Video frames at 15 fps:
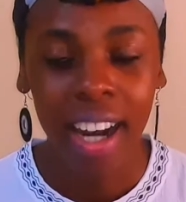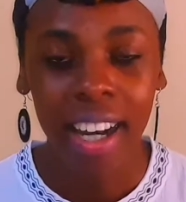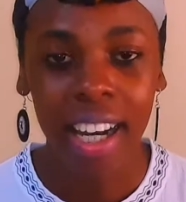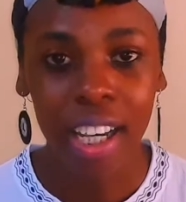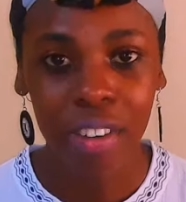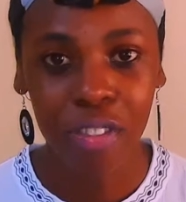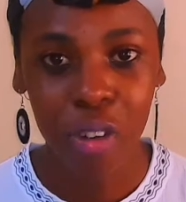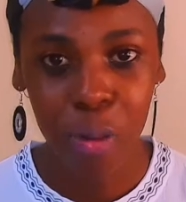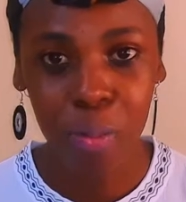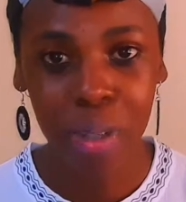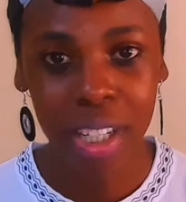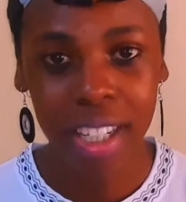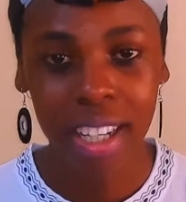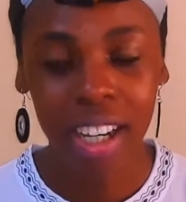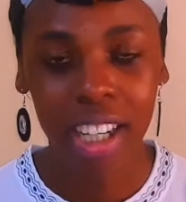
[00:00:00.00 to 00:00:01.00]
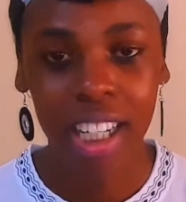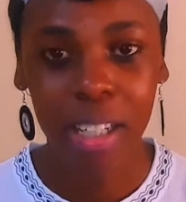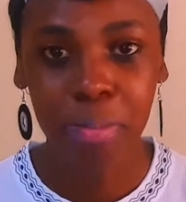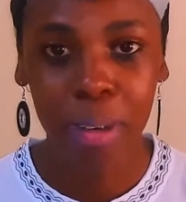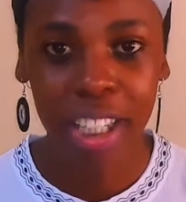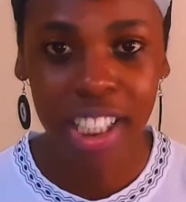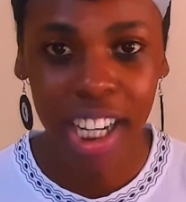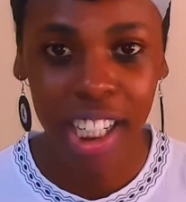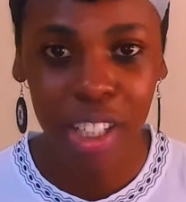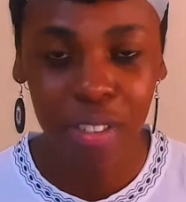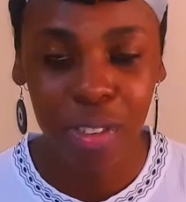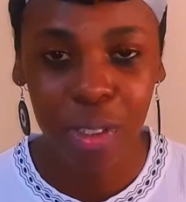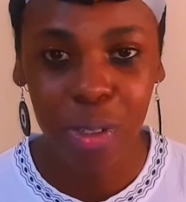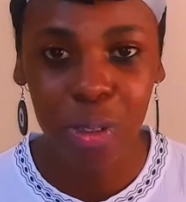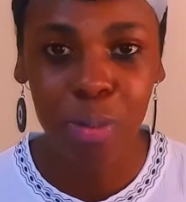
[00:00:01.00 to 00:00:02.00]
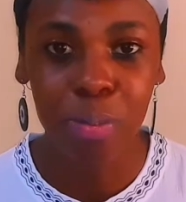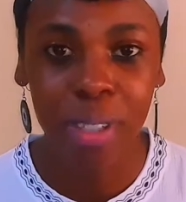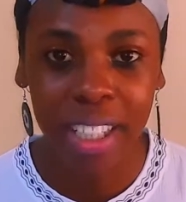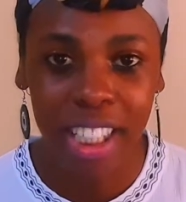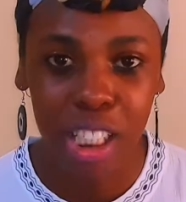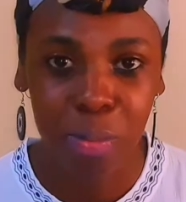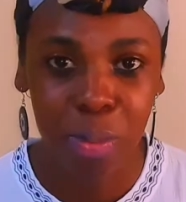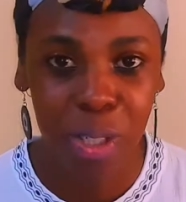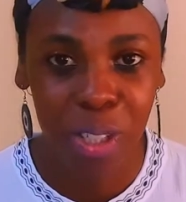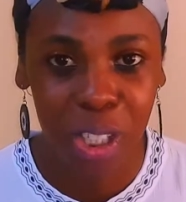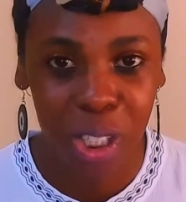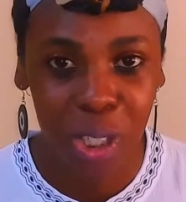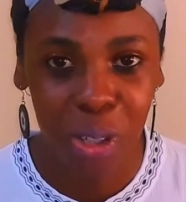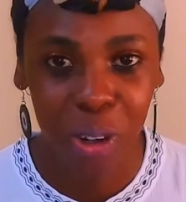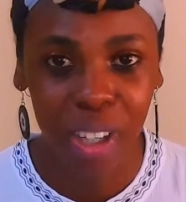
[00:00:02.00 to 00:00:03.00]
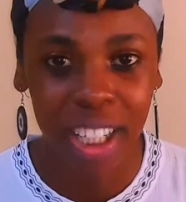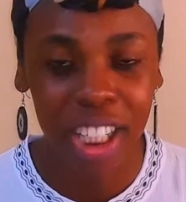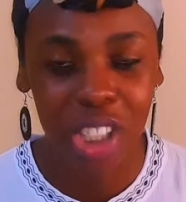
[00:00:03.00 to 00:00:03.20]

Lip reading: Like for me, in my journey to being spiritual,